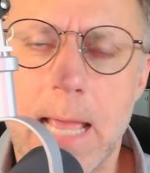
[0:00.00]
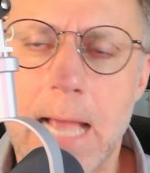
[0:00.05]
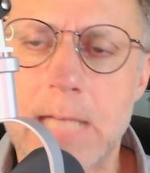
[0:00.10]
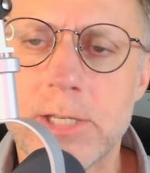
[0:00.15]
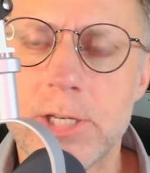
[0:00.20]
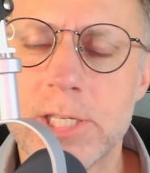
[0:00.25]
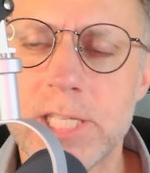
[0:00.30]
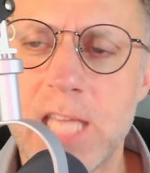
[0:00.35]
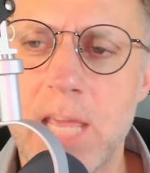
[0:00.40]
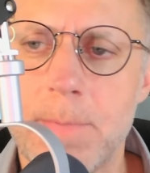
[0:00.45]

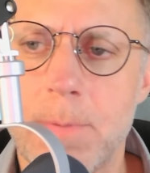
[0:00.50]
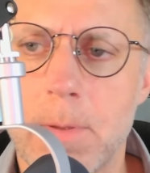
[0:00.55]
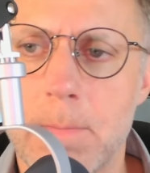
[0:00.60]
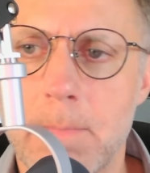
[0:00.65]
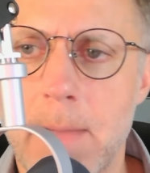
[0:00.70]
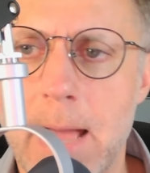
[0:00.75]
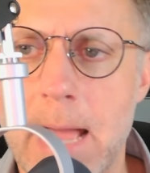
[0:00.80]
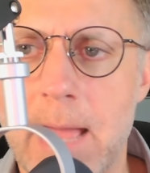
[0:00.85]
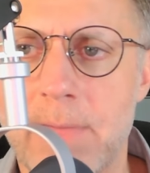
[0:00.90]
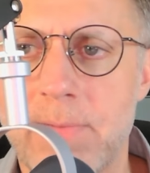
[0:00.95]
And just keep in
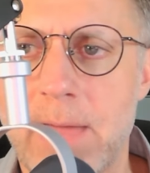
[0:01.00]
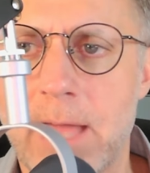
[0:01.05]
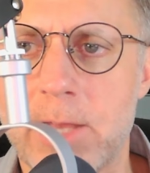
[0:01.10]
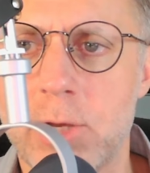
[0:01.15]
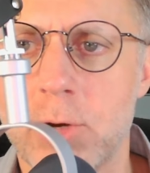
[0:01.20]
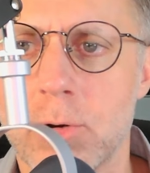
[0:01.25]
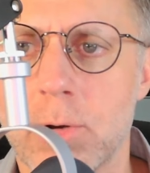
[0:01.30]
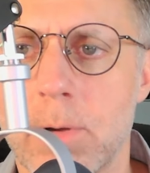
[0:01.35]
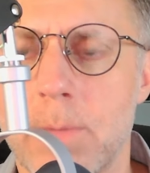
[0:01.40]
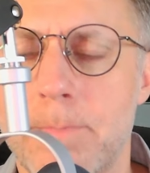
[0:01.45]
mind that
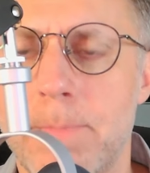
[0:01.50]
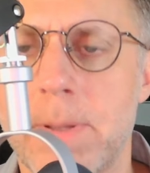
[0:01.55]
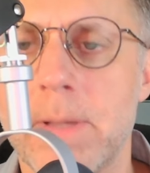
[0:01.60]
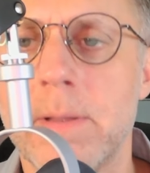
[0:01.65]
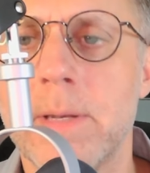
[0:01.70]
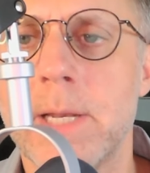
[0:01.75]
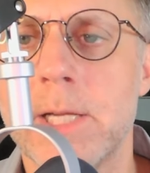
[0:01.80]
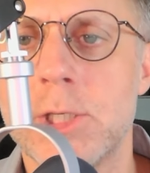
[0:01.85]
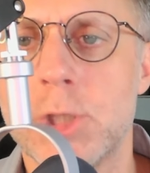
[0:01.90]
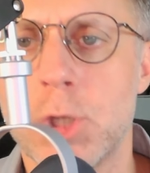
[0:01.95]
your
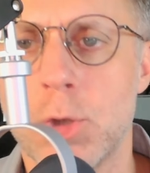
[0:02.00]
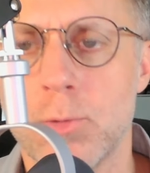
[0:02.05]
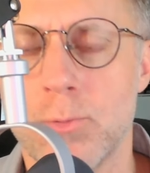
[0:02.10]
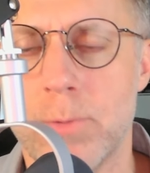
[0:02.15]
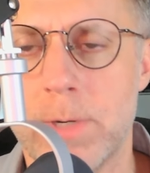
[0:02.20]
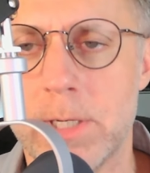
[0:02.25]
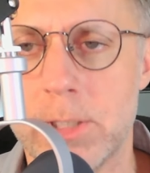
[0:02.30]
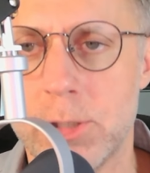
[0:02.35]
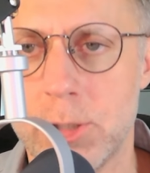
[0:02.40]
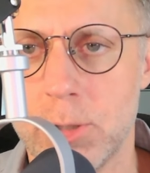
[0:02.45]
ability to
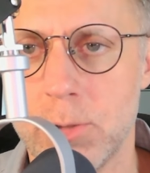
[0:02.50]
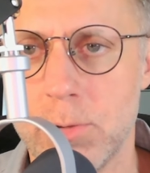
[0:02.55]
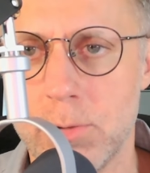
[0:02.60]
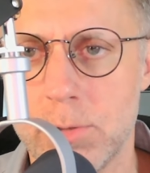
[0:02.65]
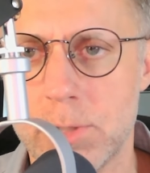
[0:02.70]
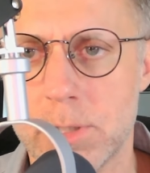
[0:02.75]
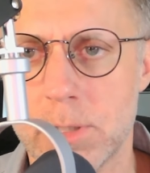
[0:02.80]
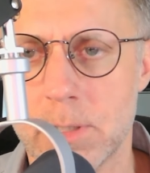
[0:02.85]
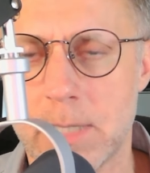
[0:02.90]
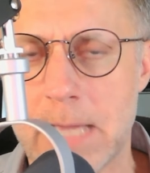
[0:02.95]

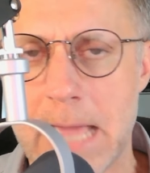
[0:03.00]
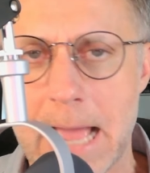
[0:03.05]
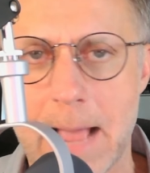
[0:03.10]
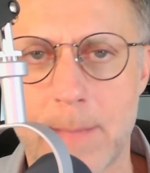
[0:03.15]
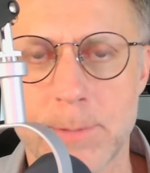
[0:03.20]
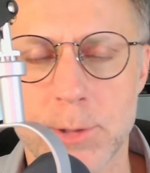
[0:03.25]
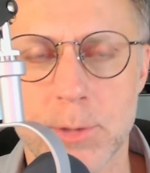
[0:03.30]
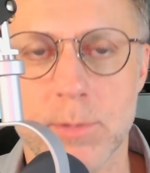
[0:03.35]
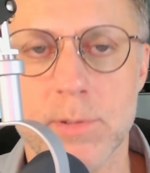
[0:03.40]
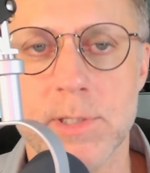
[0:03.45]
reduce
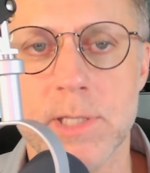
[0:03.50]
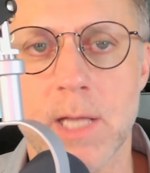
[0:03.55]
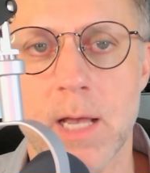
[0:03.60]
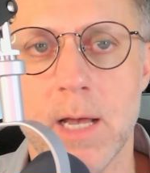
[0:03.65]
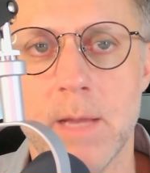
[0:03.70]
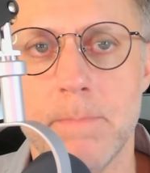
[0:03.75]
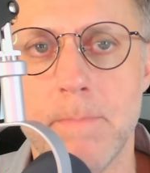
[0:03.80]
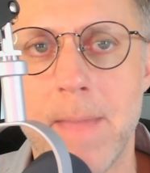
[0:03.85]
capsules uh,